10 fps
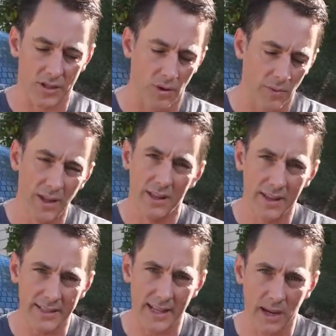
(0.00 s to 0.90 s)
So
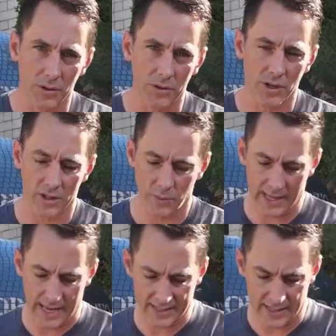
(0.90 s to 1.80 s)
that's a couple of tricks with
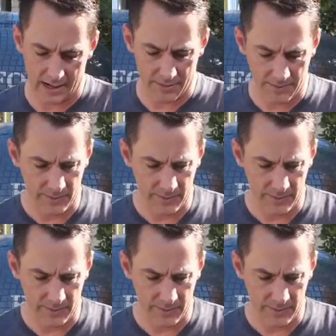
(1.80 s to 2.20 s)
cast iron.